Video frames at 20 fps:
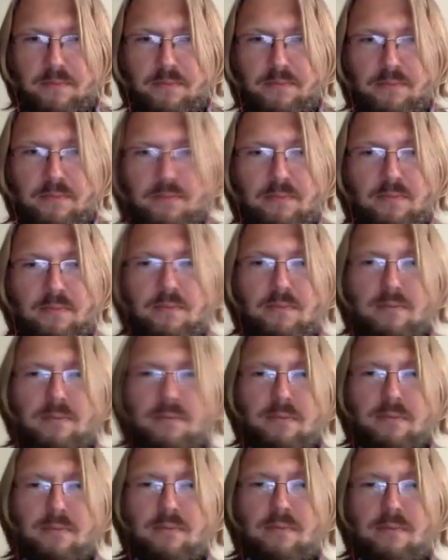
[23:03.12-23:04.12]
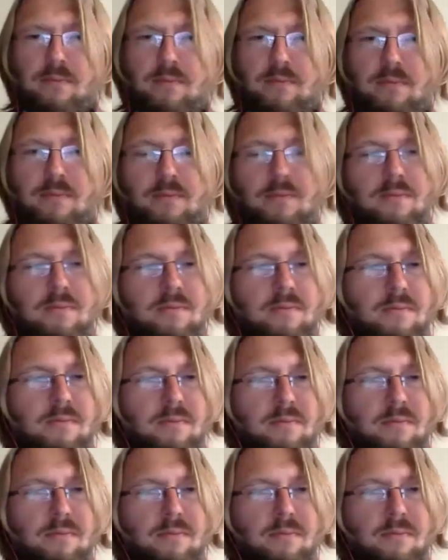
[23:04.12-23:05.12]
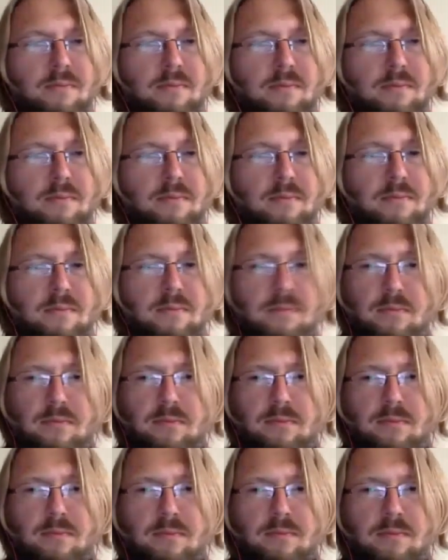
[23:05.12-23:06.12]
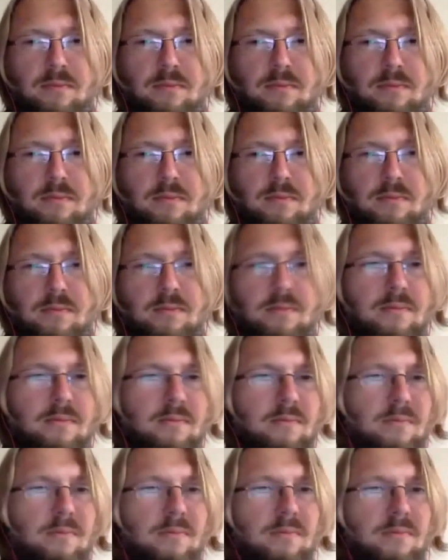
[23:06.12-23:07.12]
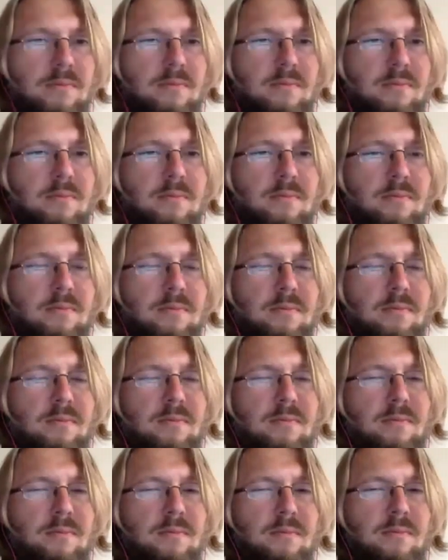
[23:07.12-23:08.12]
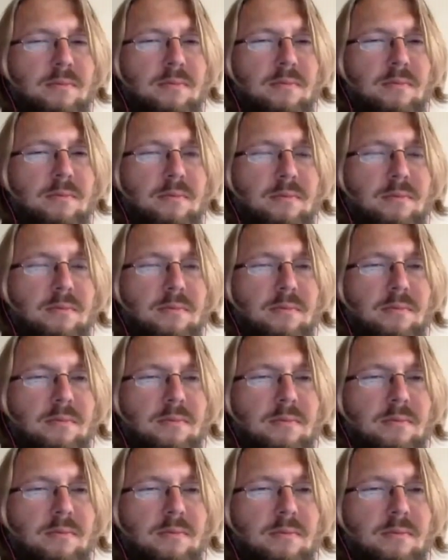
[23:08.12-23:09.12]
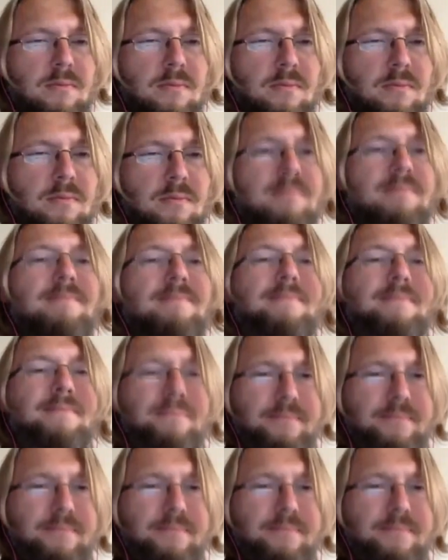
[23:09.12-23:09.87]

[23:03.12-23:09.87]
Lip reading: (silent)